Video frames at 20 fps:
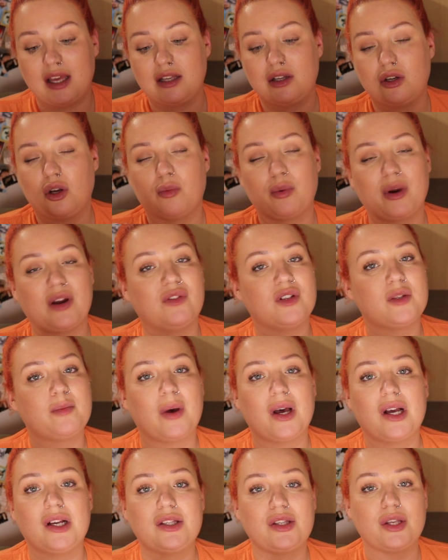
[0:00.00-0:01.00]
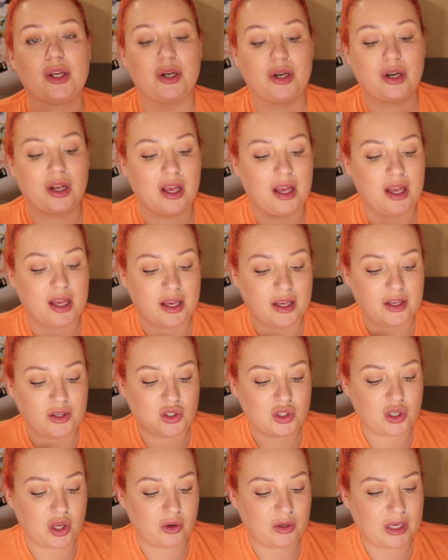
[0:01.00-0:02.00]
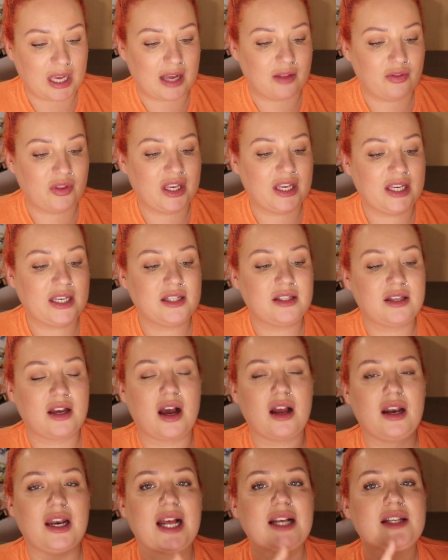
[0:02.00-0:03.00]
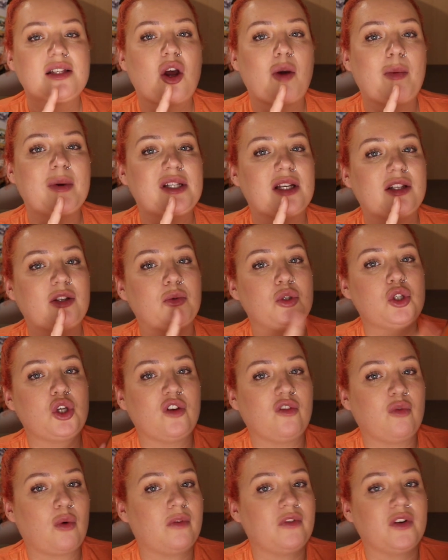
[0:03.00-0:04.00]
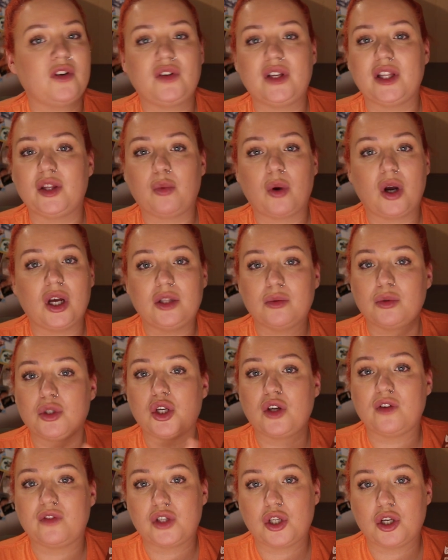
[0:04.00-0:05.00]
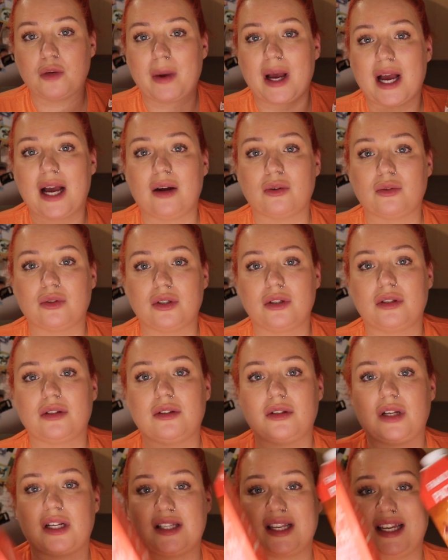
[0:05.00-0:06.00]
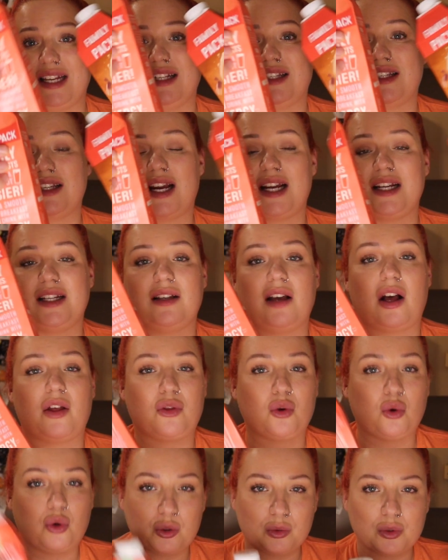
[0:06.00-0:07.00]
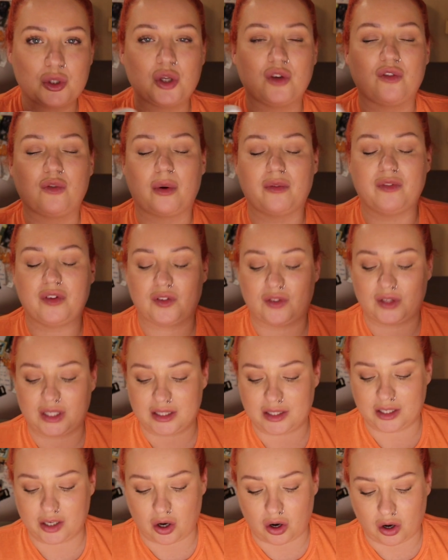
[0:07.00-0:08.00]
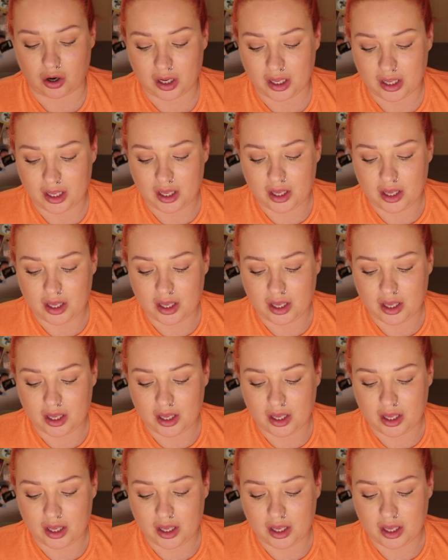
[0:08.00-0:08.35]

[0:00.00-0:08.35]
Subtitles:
Not a breakfast person. So yeah, these, last time I said they were 2 for £1.50, they weren't, they were 2 for £2. I seen it today, I thought they were 2 for £1.50 and they're not.